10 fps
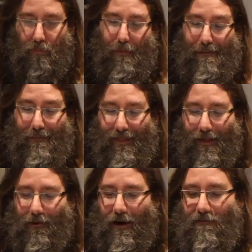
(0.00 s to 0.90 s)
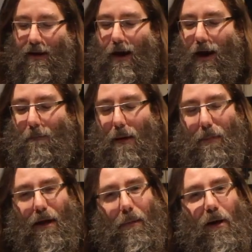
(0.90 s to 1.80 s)
maybe the engraving might
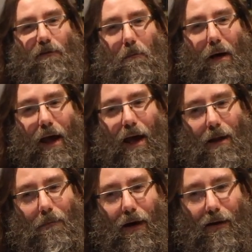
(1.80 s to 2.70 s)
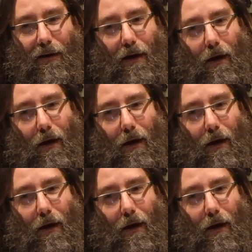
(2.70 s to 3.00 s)
be a bit over my head, but